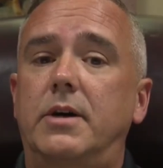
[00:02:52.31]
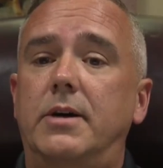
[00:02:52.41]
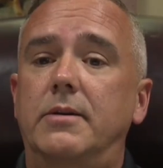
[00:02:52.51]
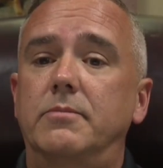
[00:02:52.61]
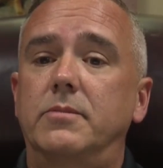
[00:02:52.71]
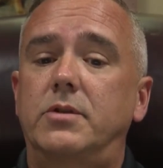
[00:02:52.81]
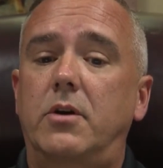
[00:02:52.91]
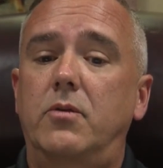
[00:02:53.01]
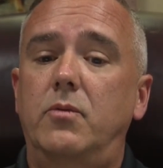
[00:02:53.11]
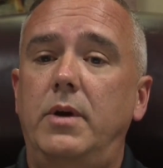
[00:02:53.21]
Um,
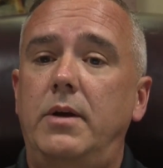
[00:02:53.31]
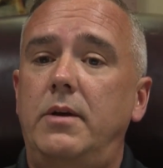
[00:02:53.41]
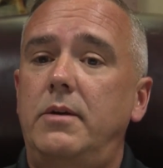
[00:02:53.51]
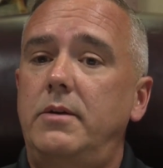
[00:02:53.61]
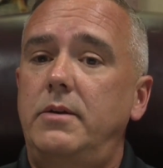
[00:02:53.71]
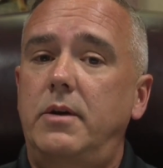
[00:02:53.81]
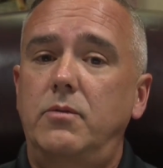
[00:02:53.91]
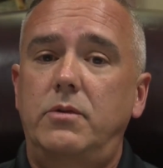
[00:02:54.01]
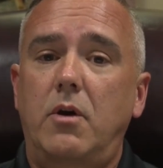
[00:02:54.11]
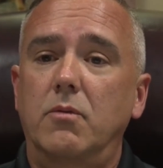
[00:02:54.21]
so, you know,
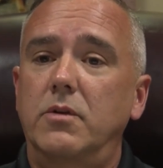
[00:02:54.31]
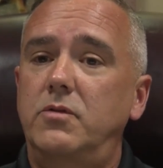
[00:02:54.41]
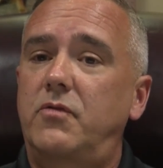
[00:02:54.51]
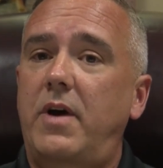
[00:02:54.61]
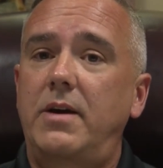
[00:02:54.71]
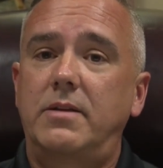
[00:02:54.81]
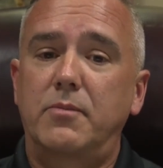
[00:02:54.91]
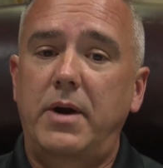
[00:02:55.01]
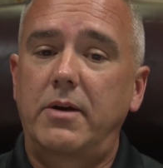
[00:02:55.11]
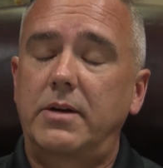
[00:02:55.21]
don't lose faith.
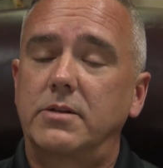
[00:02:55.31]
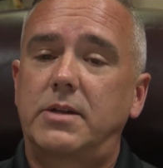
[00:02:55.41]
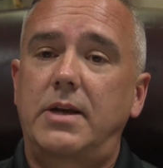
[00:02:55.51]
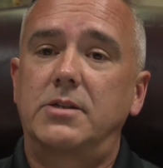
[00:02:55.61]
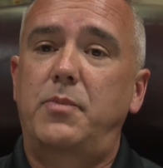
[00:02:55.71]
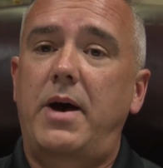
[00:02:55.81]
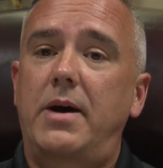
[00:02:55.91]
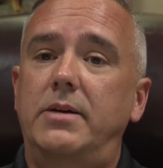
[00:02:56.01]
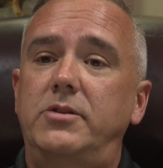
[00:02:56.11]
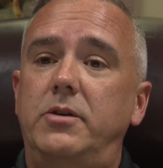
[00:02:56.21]
America stands
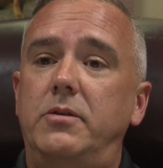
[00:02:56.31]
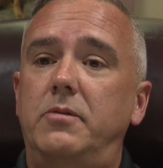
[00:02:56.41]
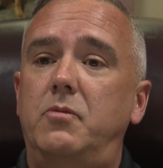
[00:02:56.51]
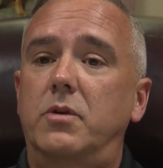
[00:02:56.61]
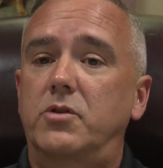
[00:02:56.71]
behind you.